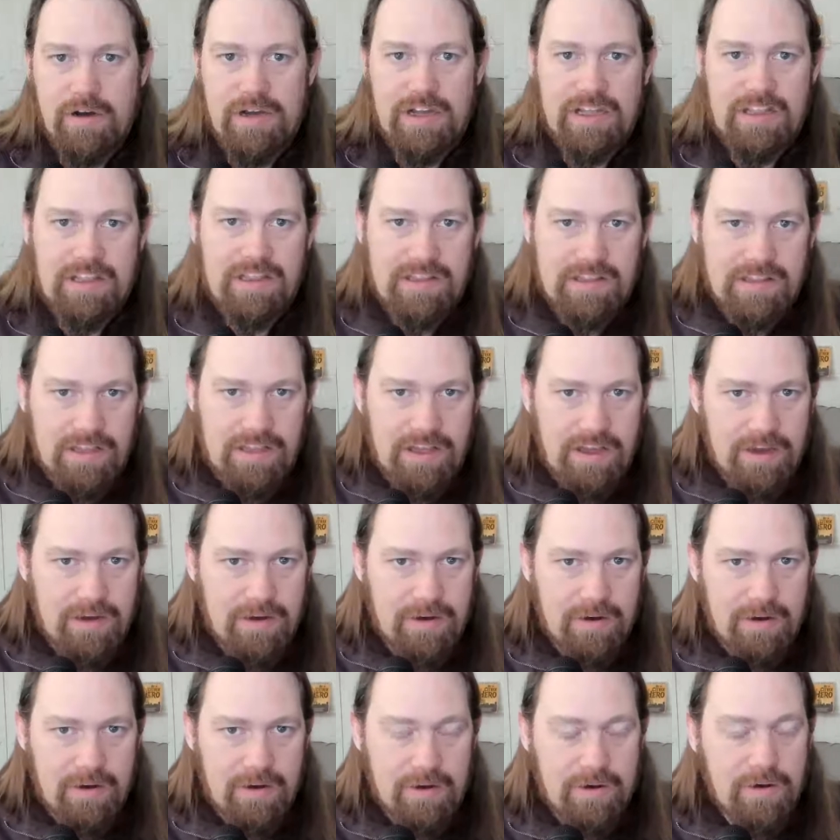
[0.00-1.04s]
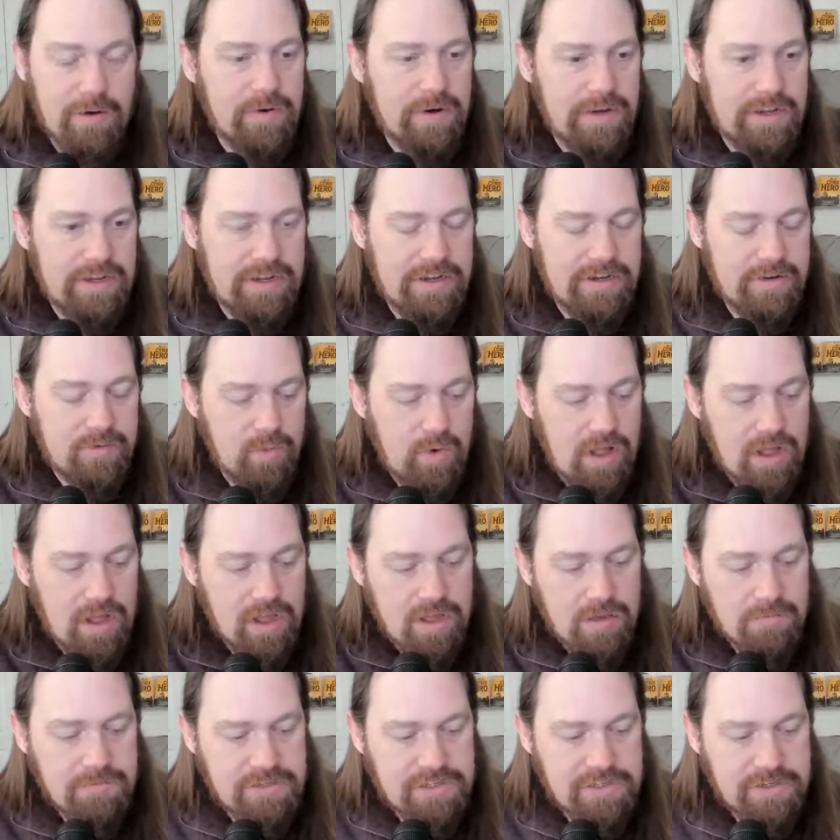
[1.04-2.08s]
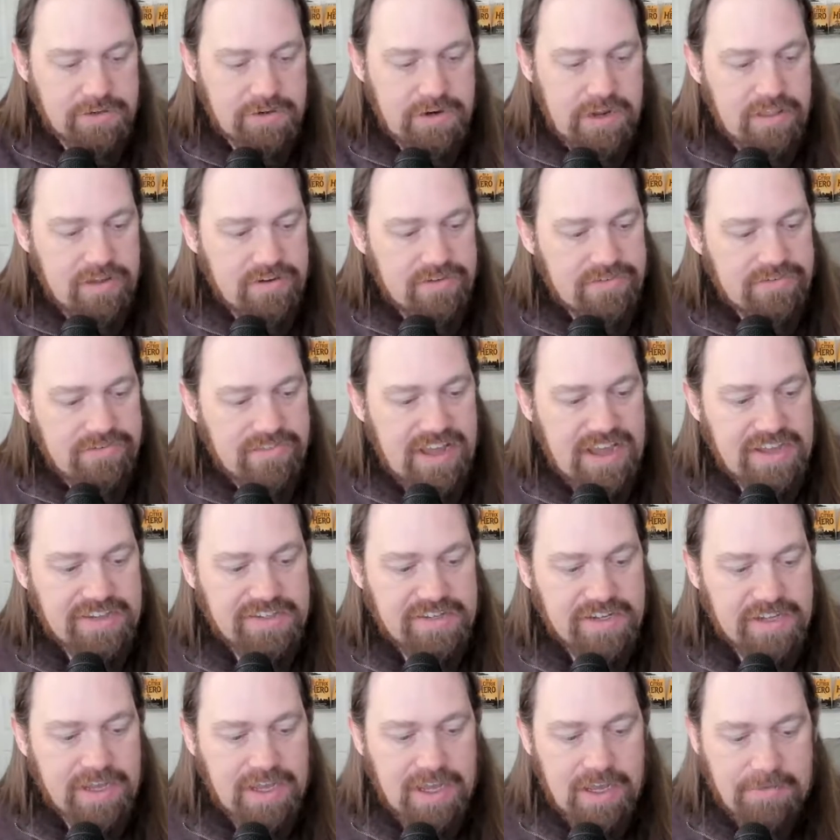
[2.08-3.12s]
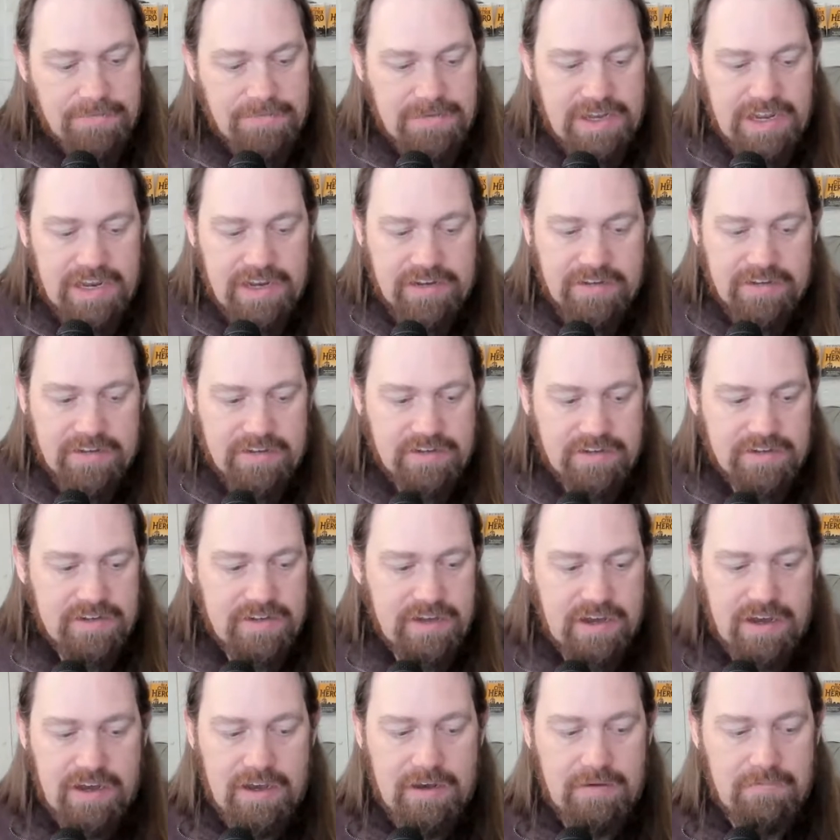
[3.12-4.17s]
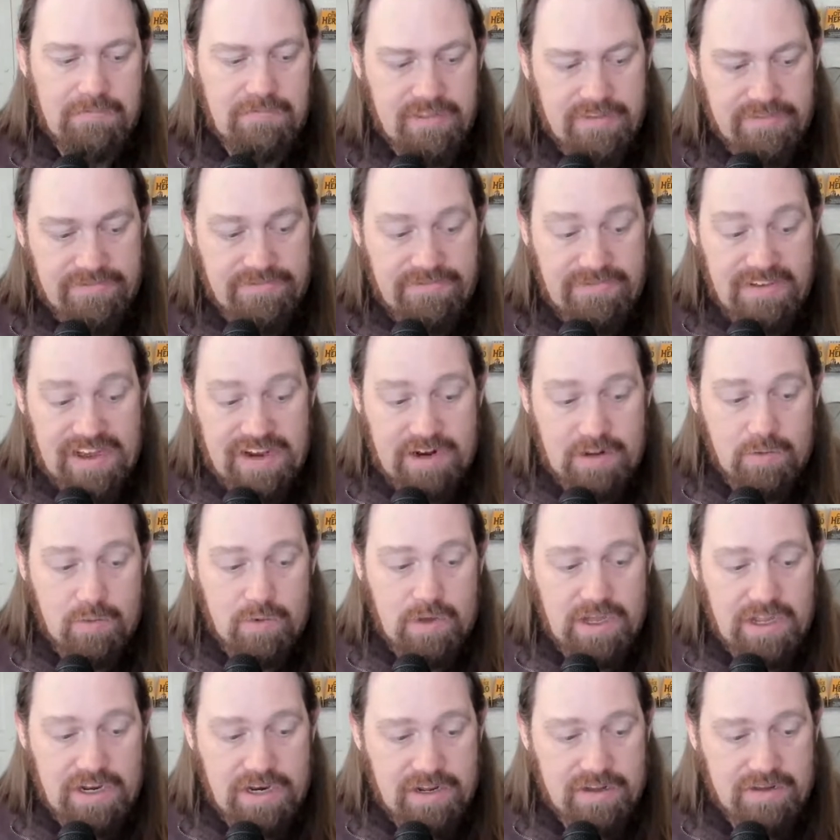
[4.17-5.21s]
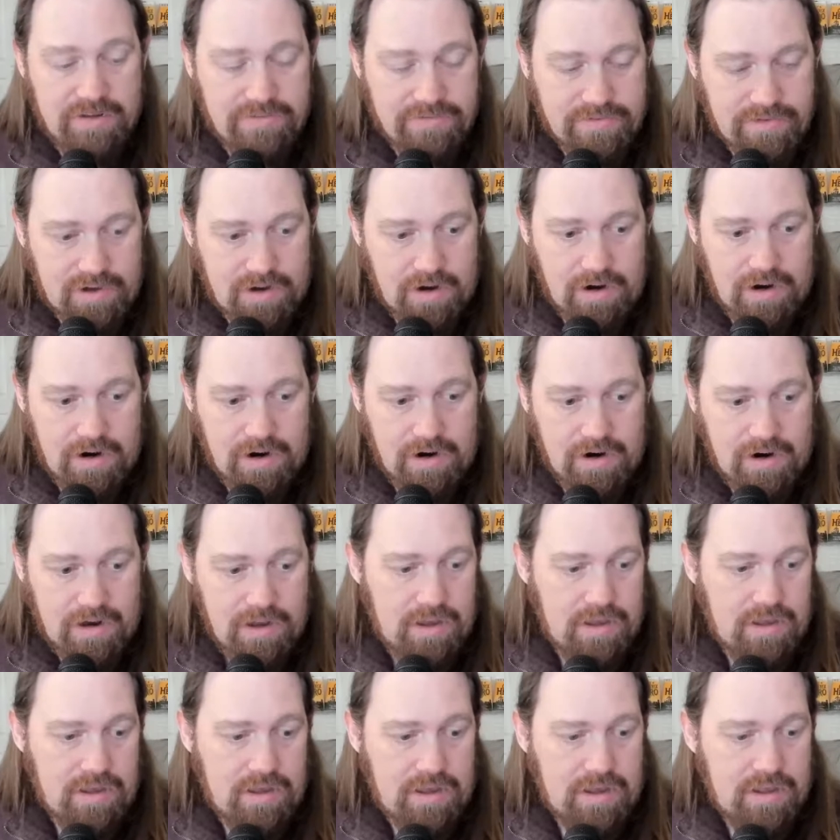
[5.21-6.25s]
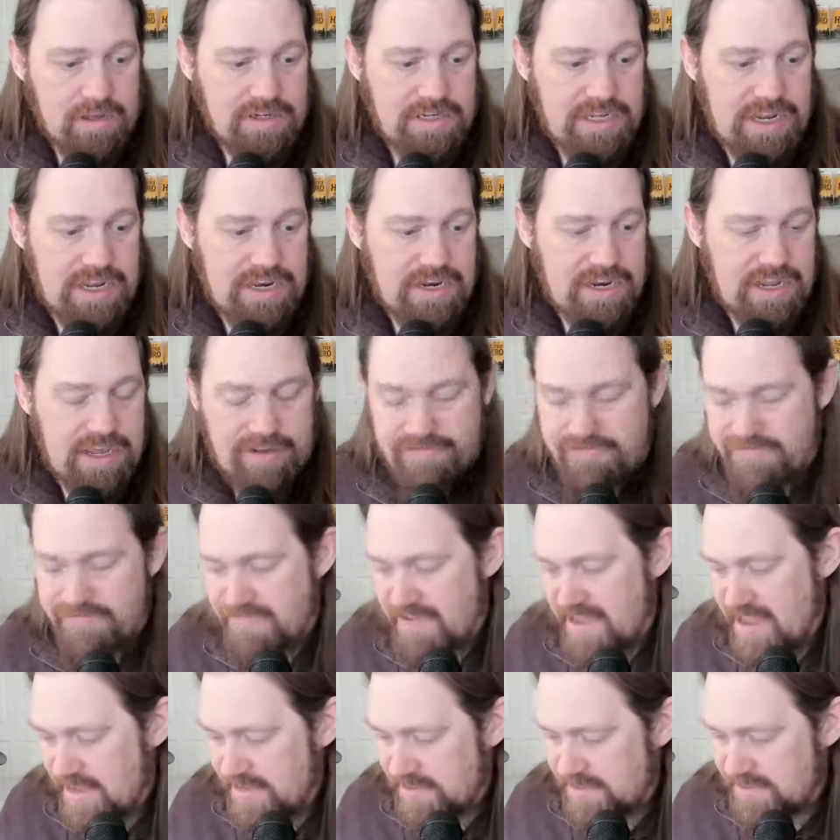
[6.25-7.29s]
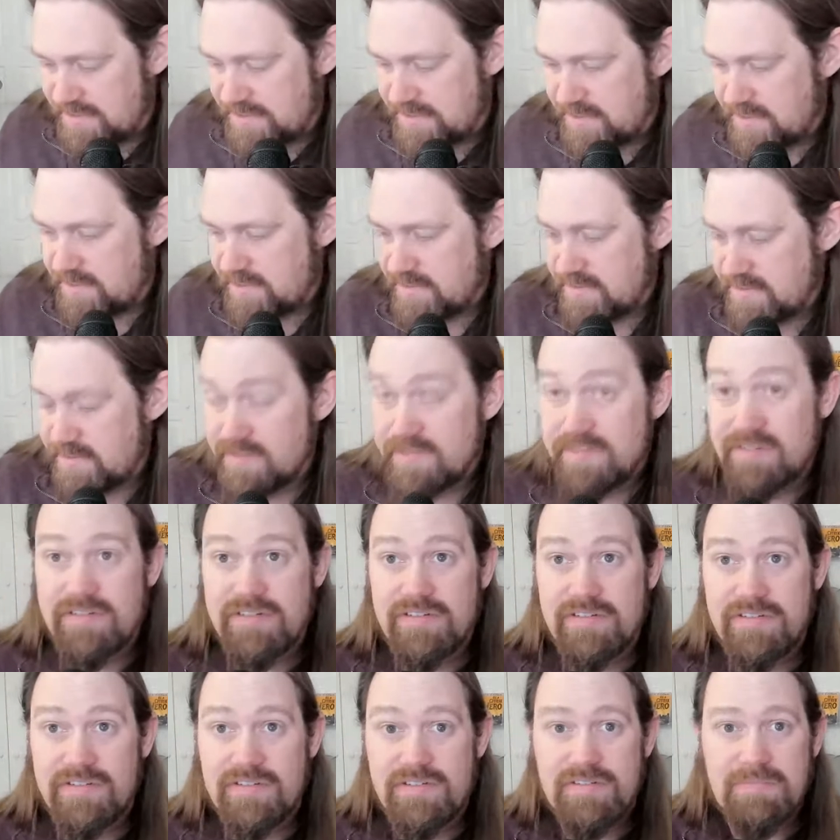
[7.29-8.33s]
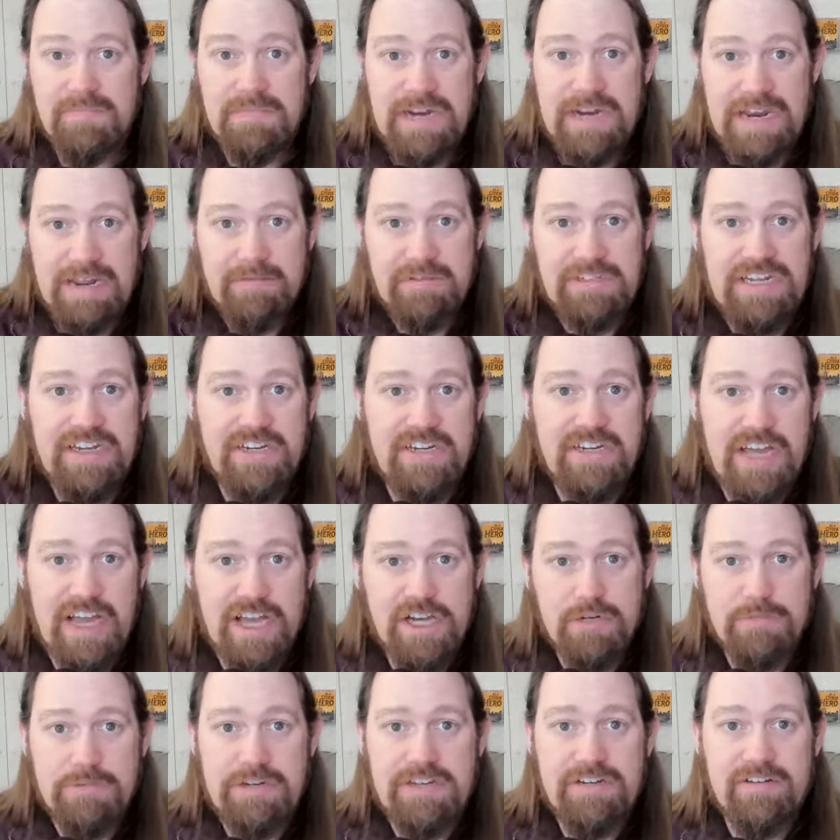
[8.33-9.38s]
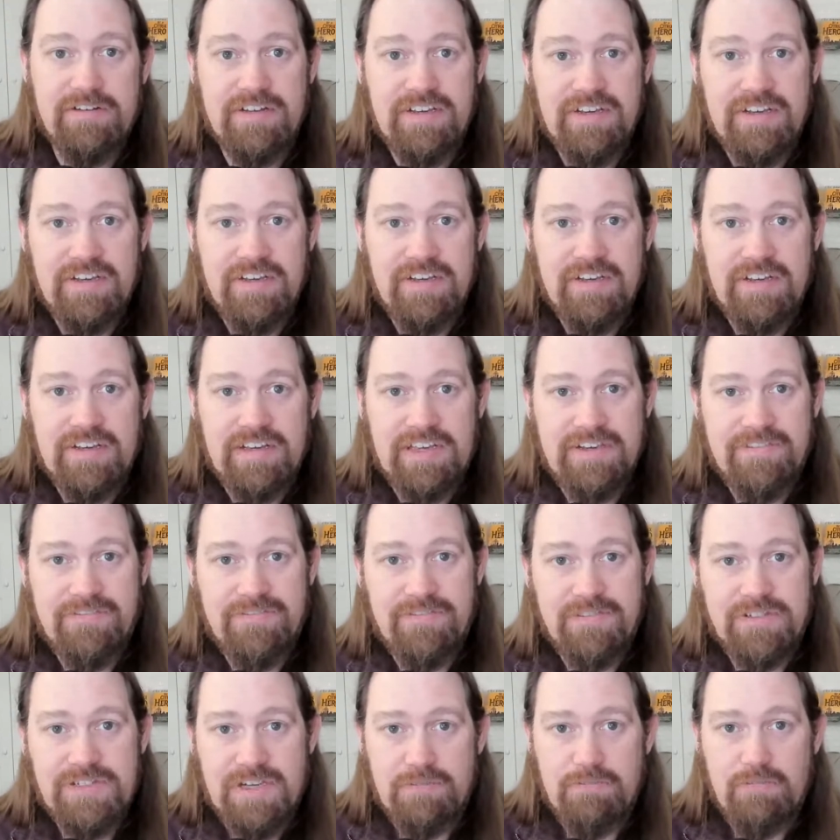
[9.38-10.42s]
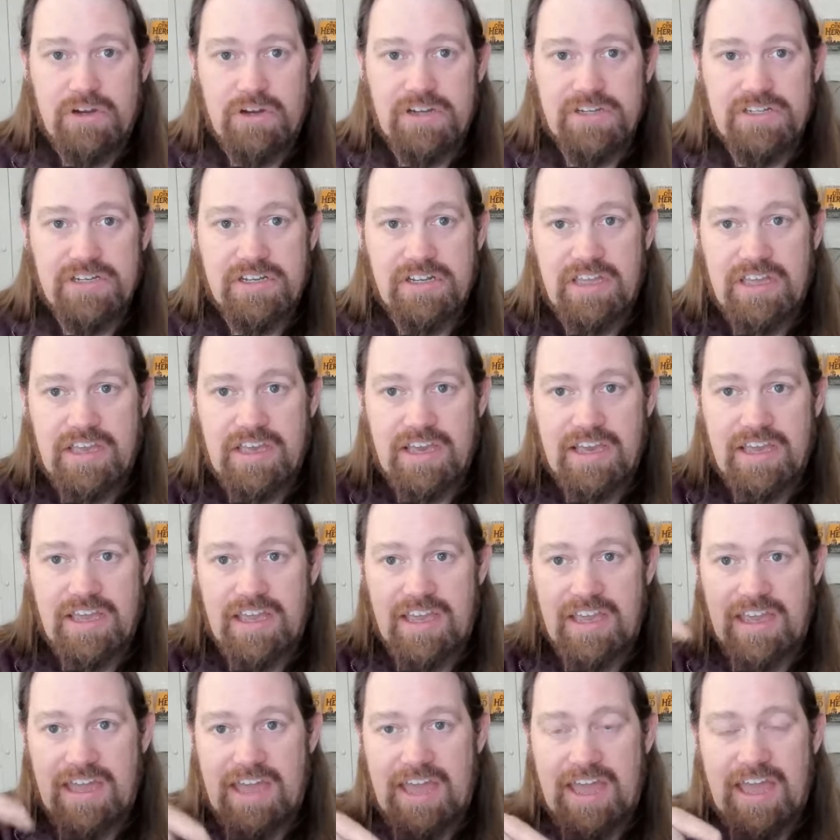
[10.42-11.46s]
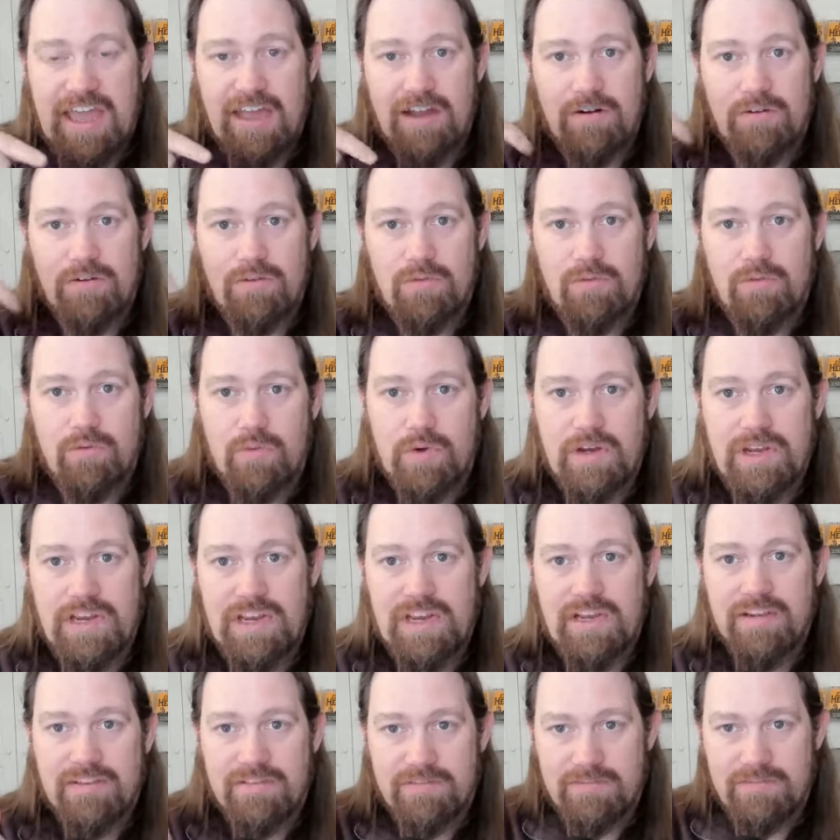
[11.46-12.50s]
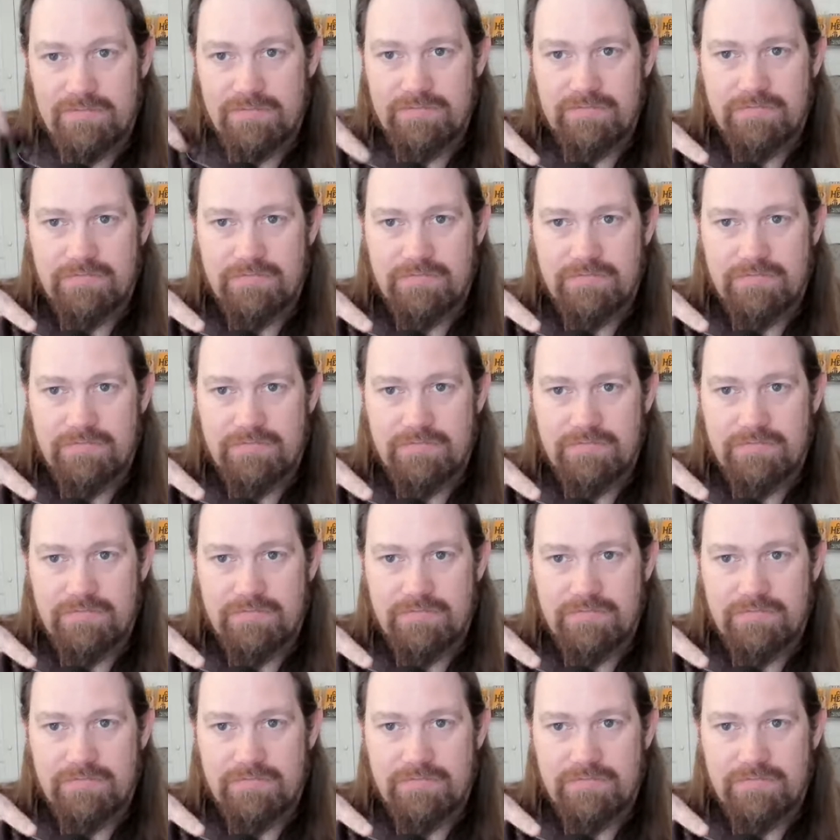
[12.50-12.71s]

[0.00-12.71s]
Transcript: Hello, hello, and welcome to another fasting update. The final one of our 10-day fast. My name is DJ Eshelman. If for some reason you can't read,